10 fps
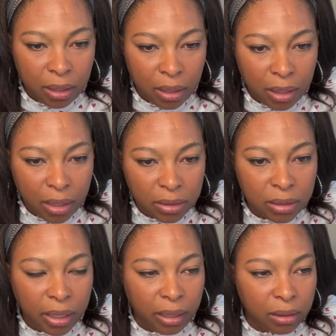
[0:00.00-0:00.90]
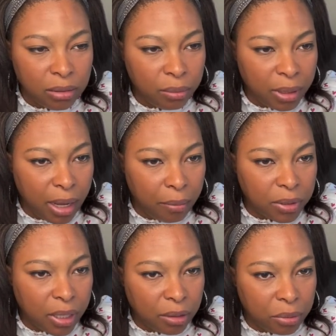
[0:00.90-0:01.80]
And let's look at this one that
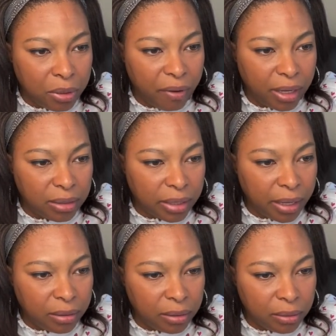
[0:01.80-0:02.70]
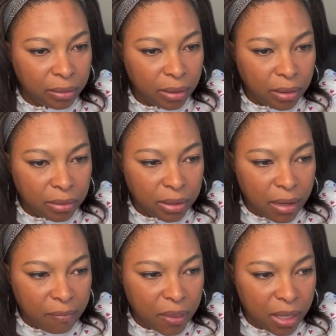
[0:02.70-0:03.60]
was actually reconciled.
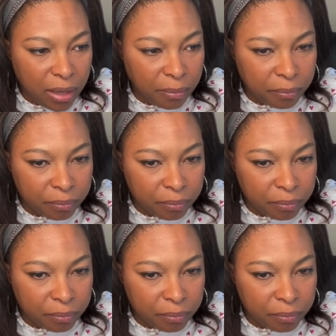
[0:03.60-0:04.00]
Same thing.